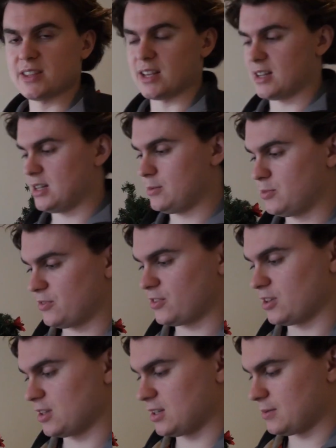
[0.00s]
that up, we've
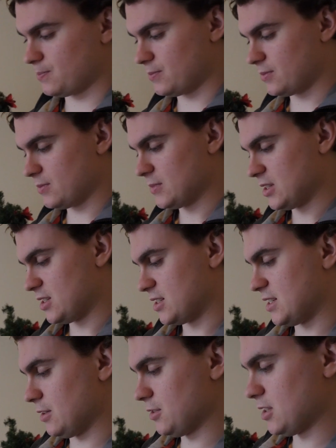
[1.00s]
got, um, just
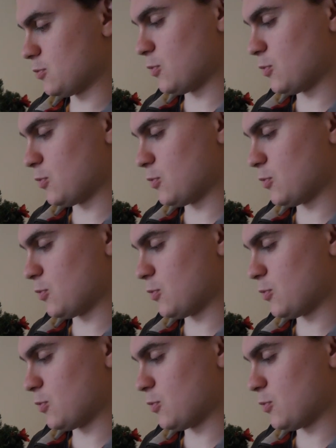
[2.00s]
tells us